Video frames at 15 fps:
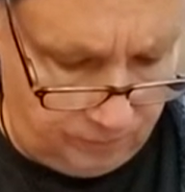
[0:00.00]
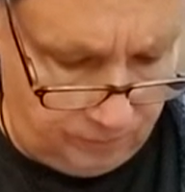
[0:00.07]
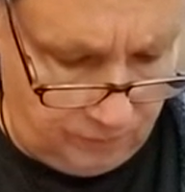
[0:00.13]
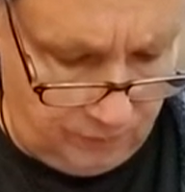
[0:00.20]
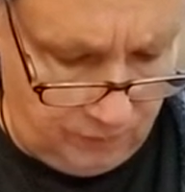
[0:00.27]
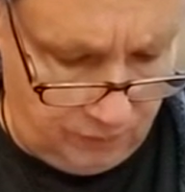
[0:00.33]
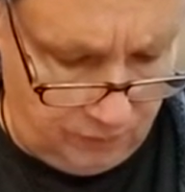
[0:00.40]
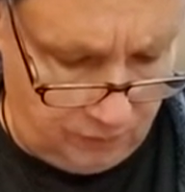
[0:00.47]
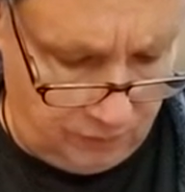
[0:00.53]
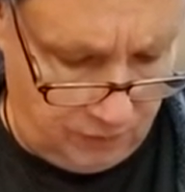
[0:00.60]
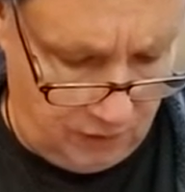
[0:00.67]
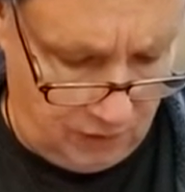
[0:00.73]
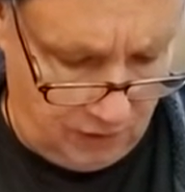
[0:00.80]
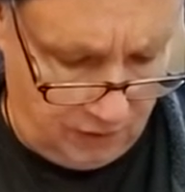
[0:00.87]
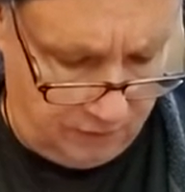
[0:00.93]
Very
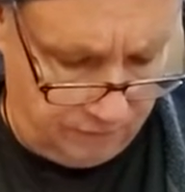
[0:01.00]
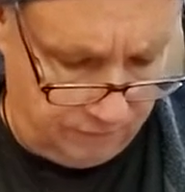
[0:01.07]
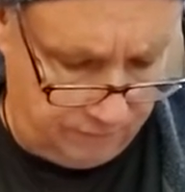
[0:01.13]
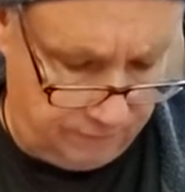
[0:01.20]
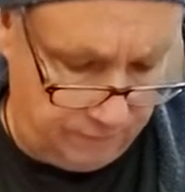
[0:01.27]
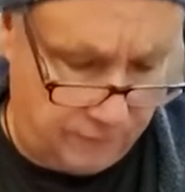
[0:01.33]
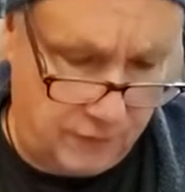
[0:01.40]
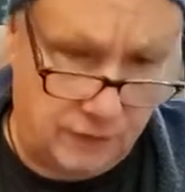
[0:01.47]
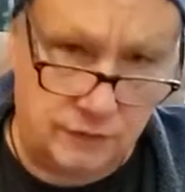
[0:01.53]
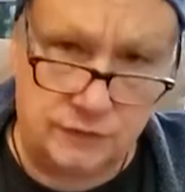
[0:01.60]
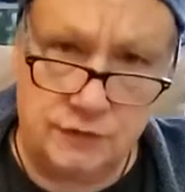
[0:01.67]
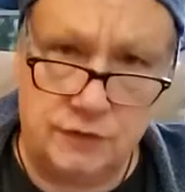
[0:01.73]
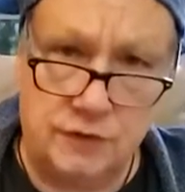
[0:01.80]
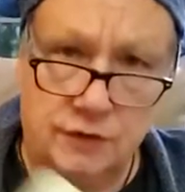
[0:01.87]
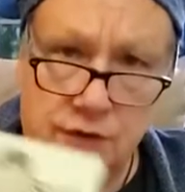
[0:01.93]
high
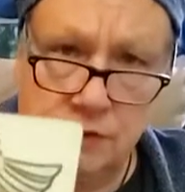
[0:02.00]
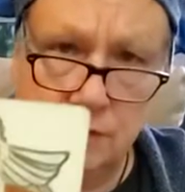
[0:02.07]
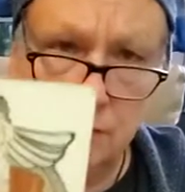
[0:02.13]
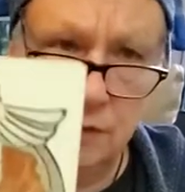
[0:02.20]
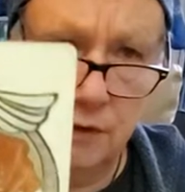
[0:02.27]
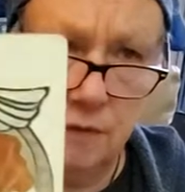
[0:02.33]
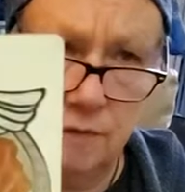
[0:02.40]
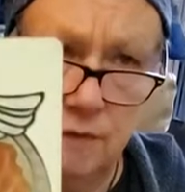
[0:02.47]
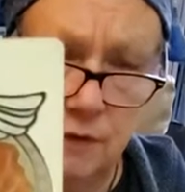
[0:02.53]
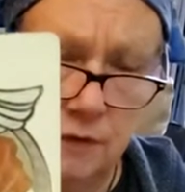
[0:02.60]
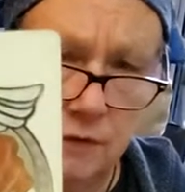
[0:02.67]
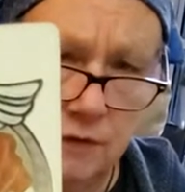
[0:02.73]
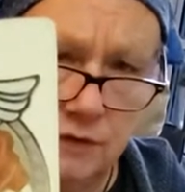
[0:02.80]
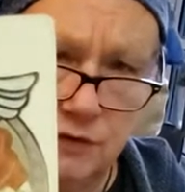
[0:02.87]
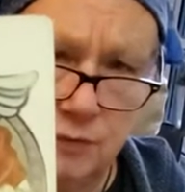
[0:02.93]
functioning,
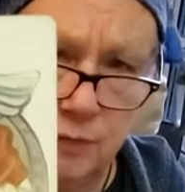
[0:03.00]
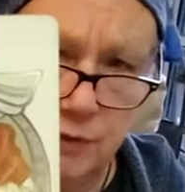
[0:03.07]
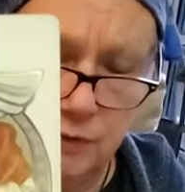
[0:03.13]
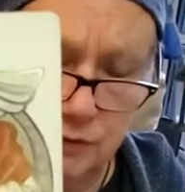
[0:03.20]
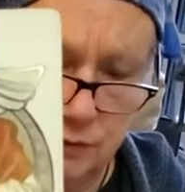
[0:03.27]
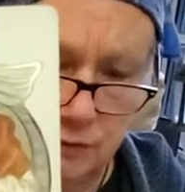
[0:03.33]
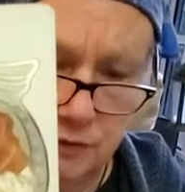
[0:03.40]
very spiritual.